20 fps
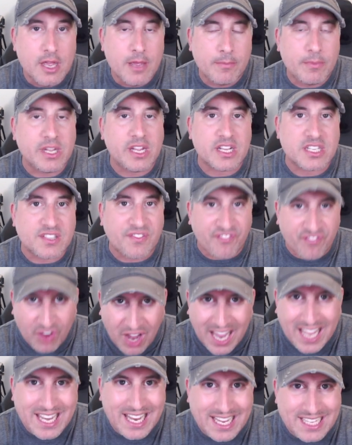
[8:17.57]
because
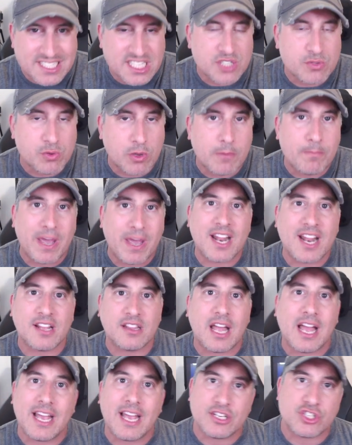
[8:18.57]
Fridays is when Bet
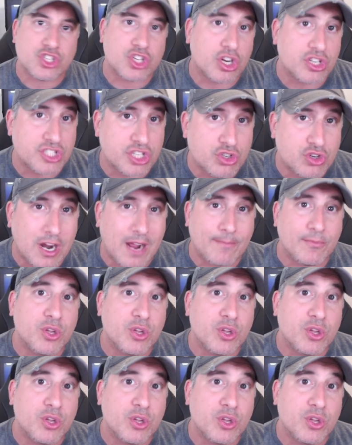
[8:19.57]
Online starts to drop